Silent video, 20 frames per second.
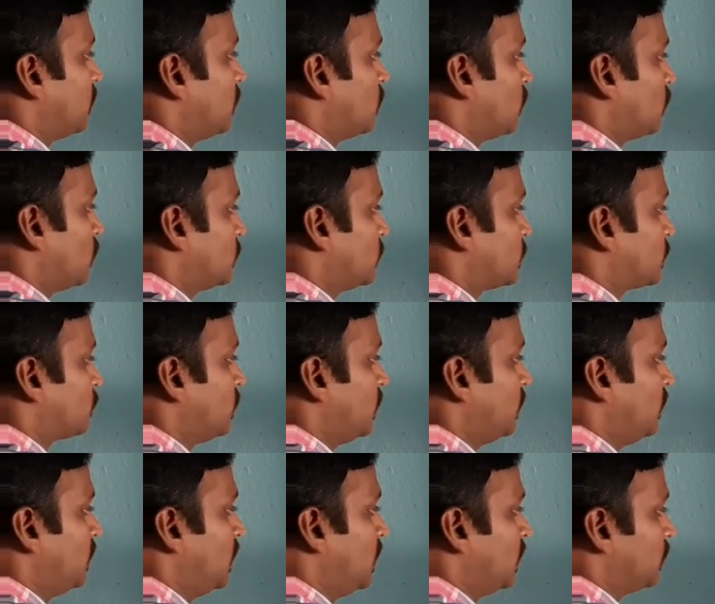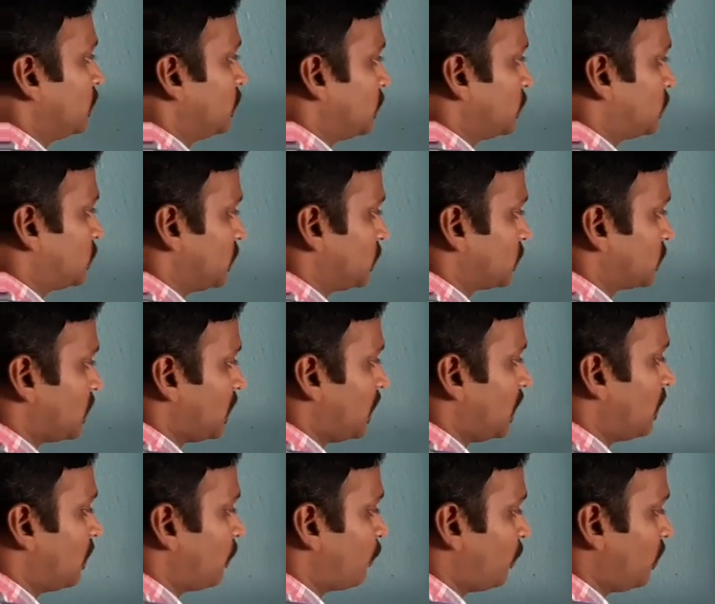note this one. This is
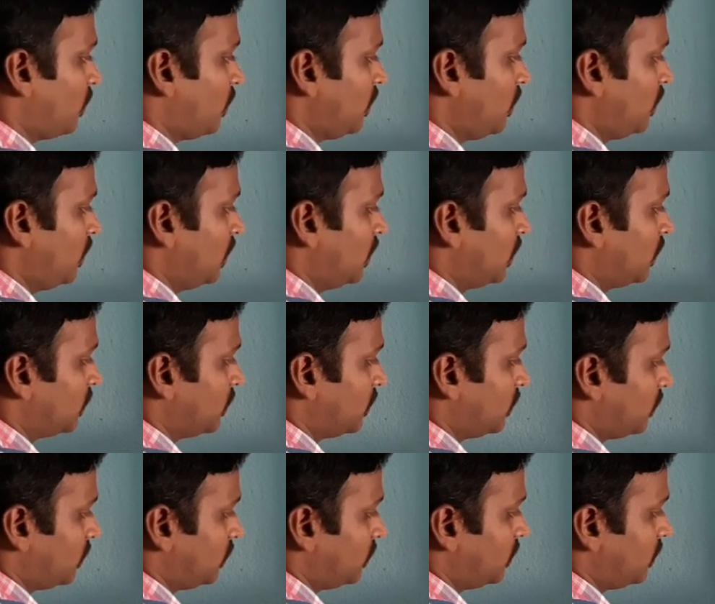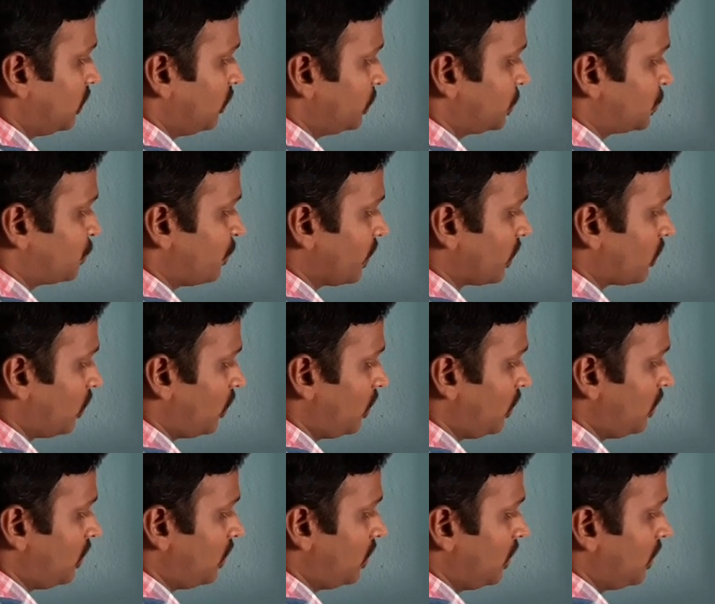alpha which we
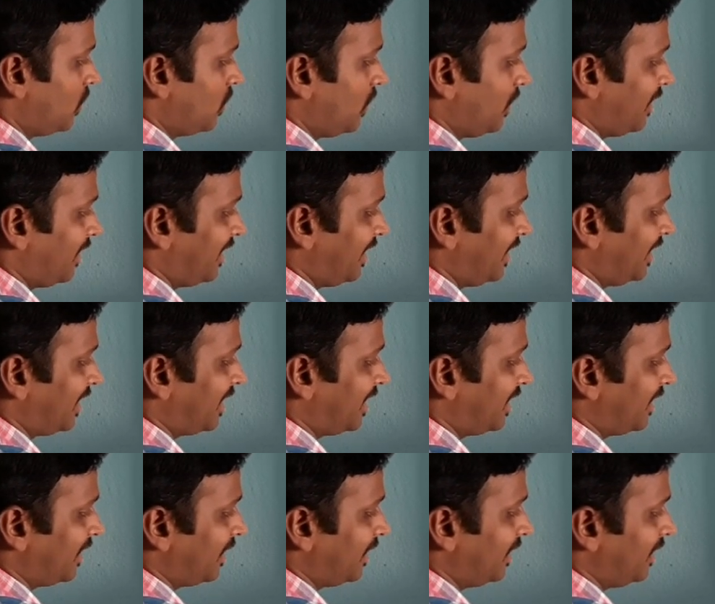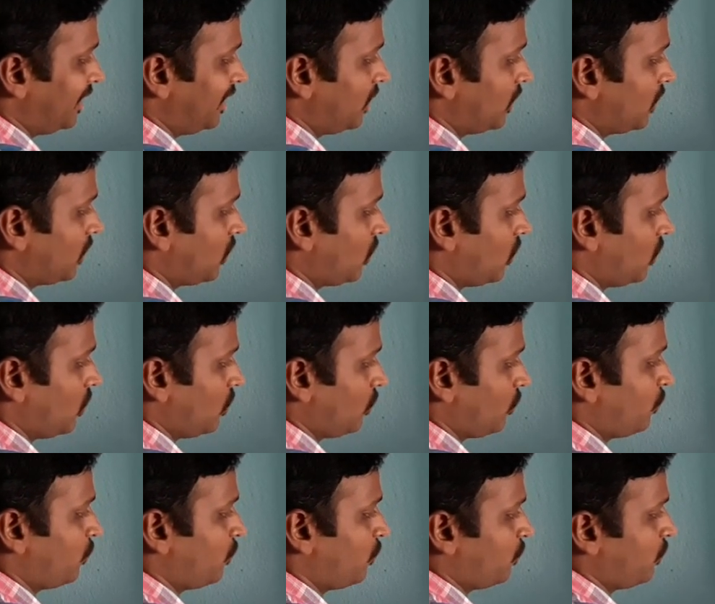call degree
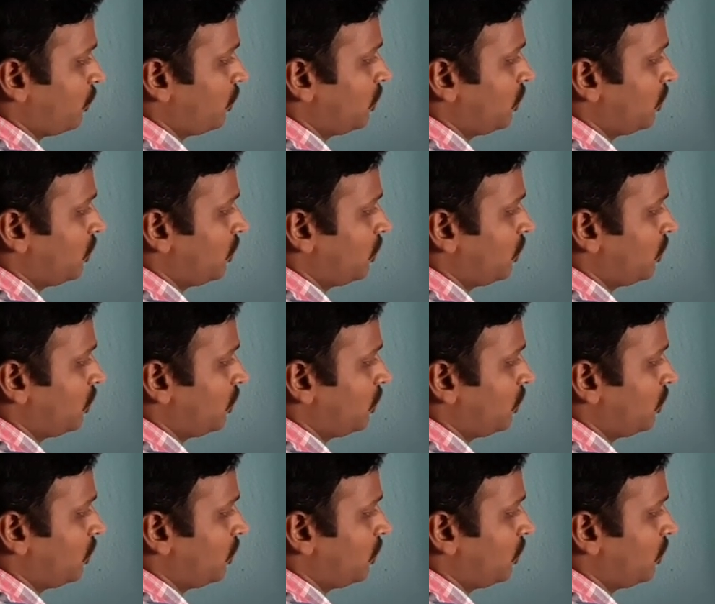of